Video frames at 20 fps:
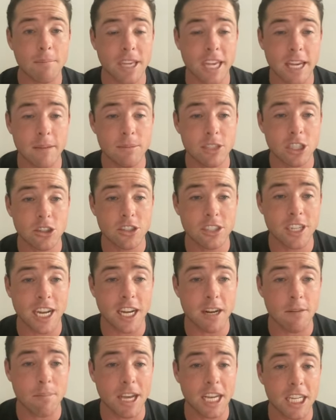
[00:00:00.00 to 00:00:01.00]
Kim's your
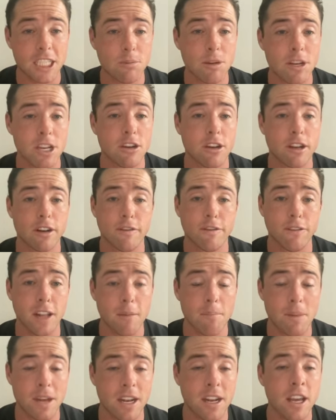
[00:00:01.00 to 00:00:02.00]
second baseman, you can
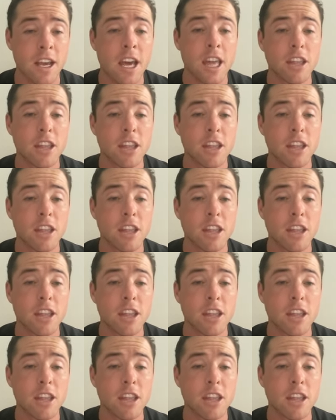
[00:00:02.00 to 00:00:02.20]
flip it.